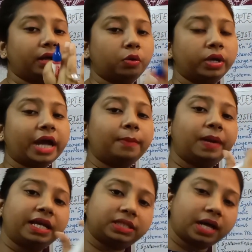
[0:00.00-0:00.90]
we can
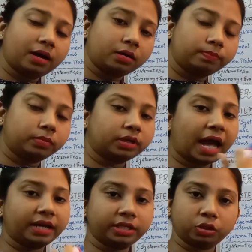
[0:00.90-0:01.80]
place the
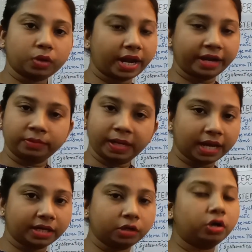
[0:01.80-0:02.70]
cat into our animal
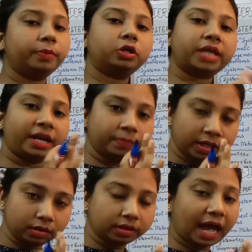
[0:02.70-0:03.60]
category because
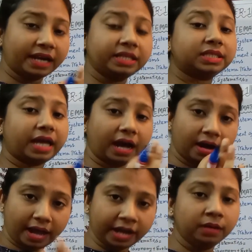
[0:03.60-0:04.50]
cat is
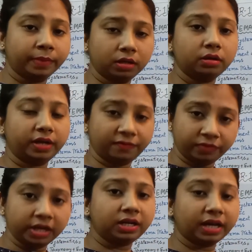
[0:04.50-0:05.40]
animal.
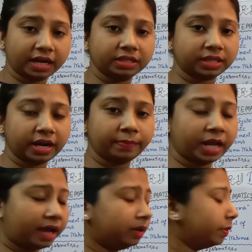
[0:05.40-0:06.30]
Definitely cat is an
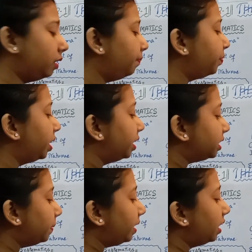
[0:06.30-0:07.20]
animal.
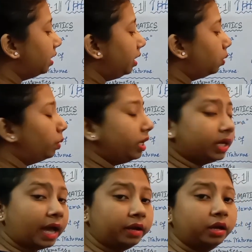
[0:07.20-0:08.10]
Similarly, we
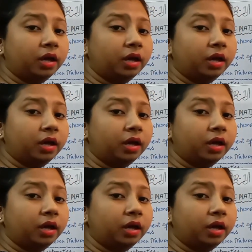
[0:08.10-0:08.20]
can